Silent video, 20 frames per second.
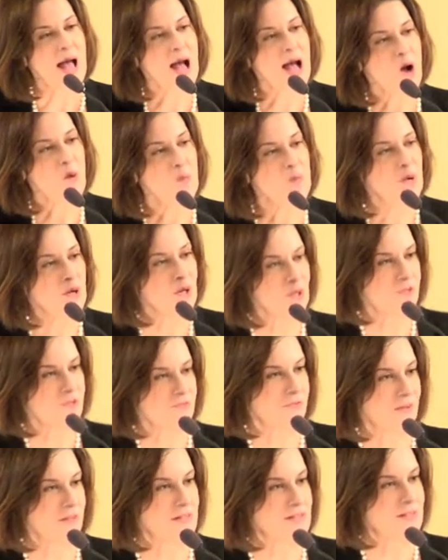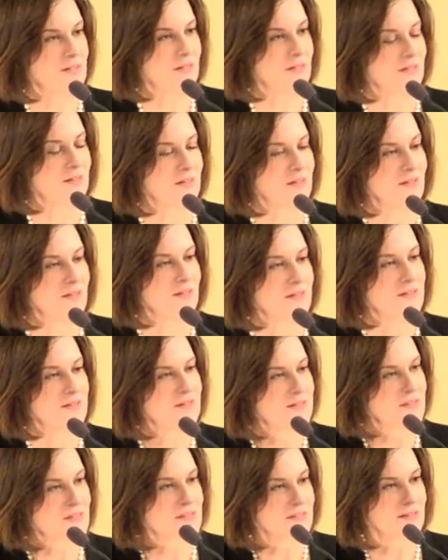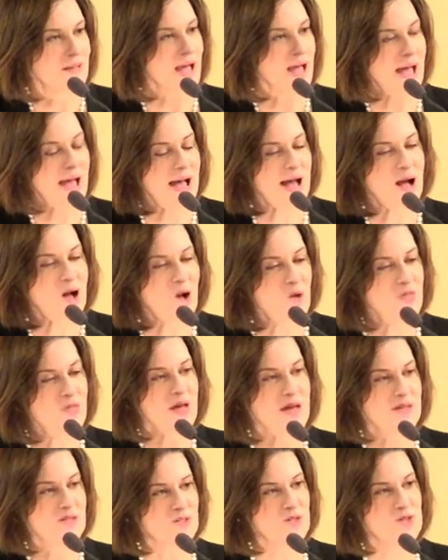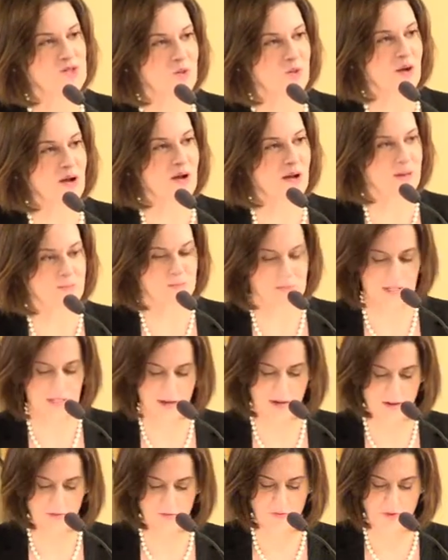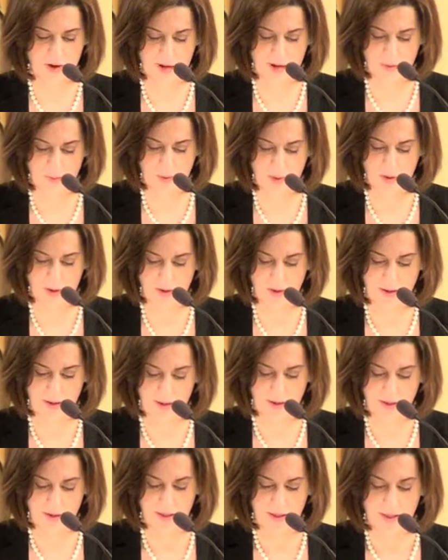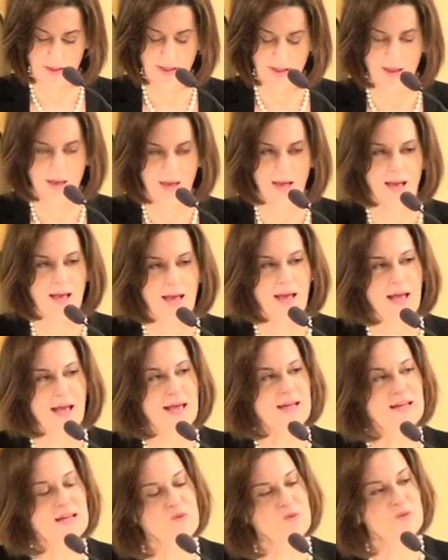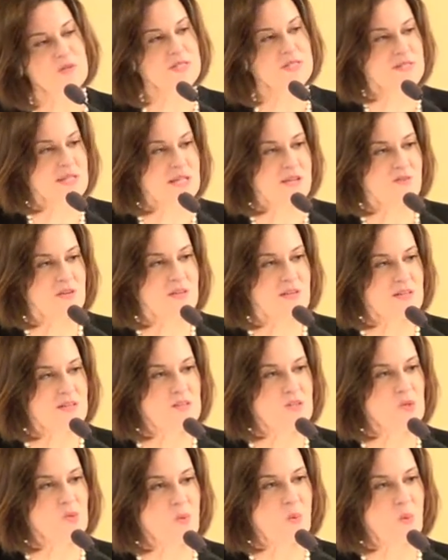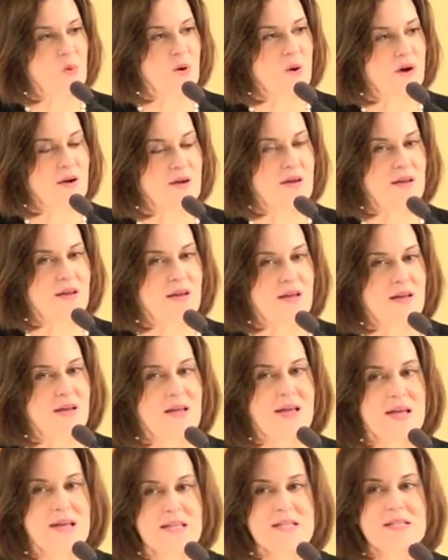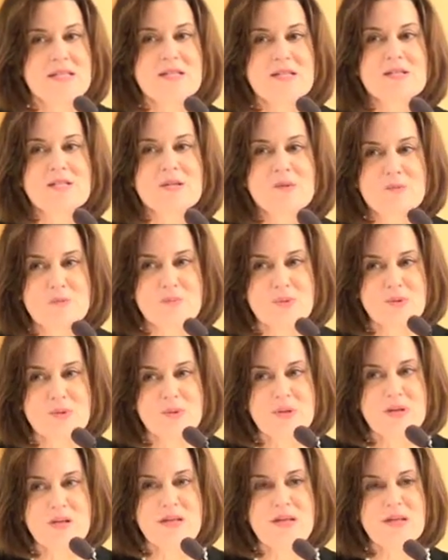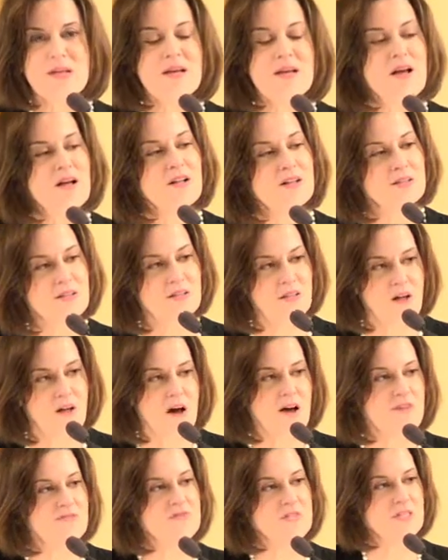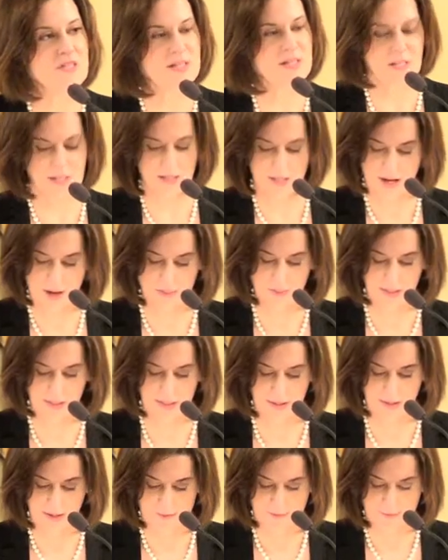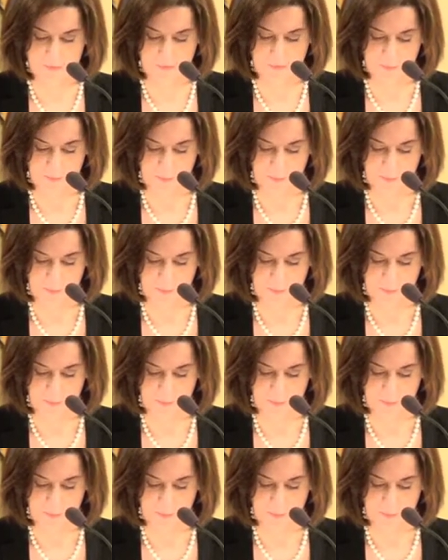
How perfect, how that describes Ken Feinberg. And in receiving this award, he's in some pretty lofty company.